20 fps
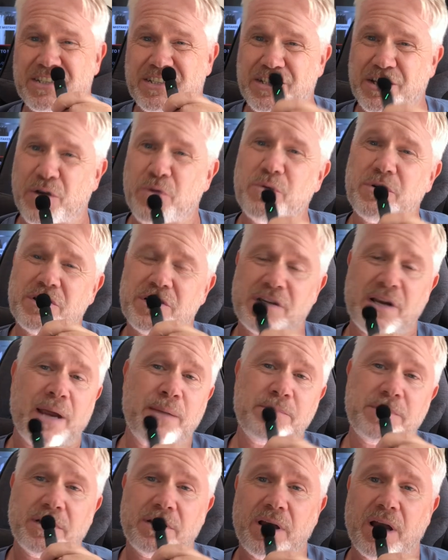Still the
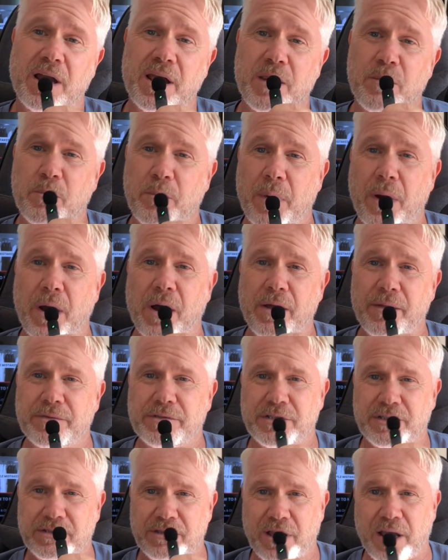same today, but
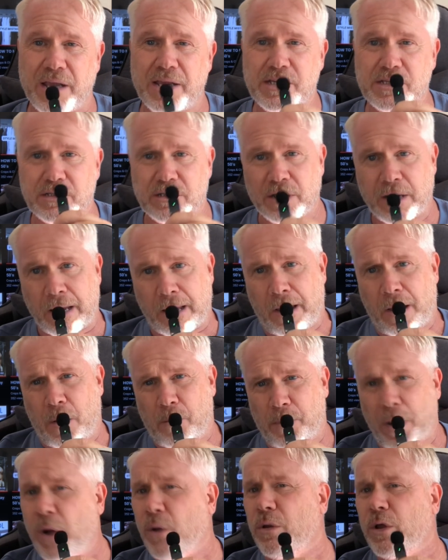today's
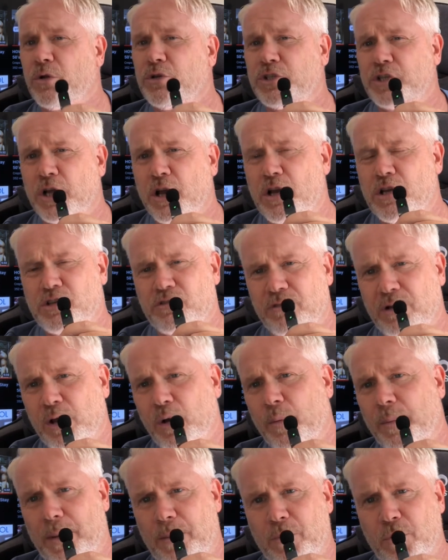polo shirts are a
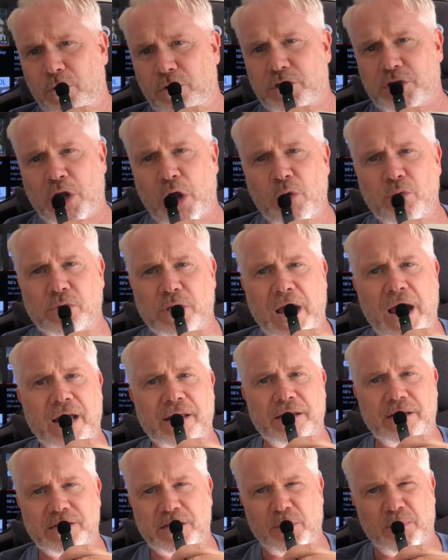little bit more toned
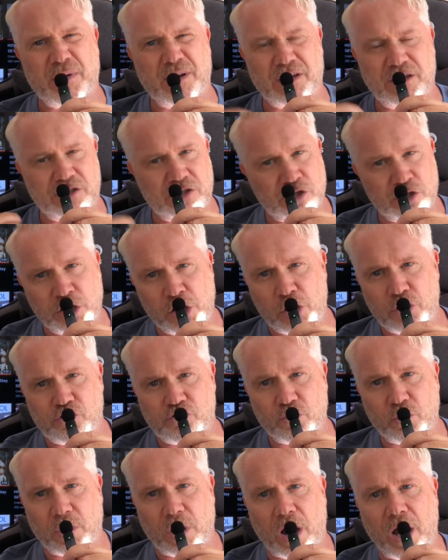down. They're typically just
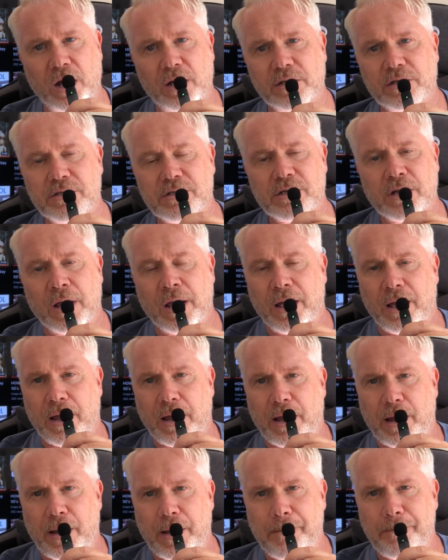neutral colours.
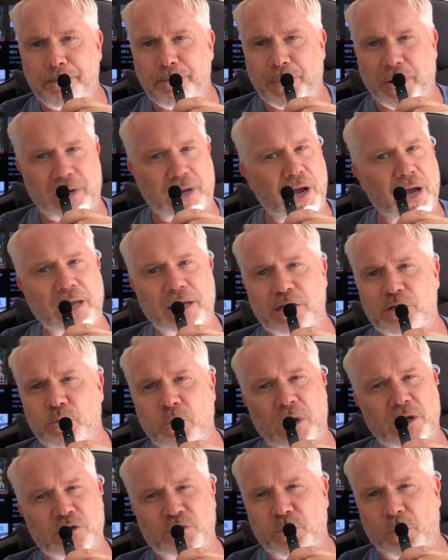But the 80s
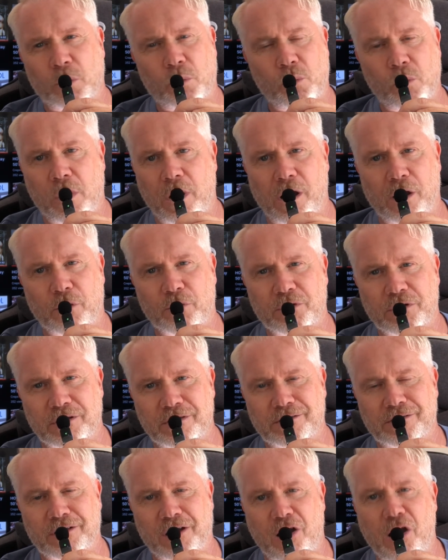ones were wild
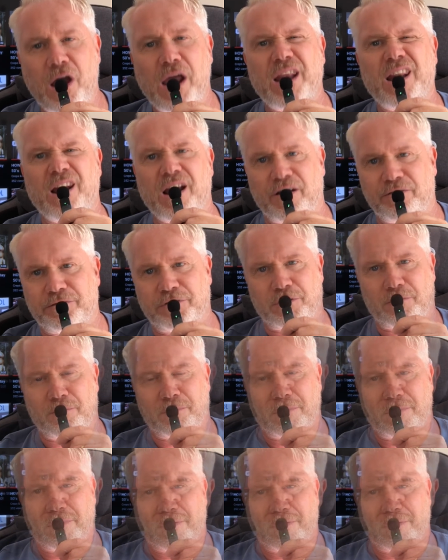and I loved them.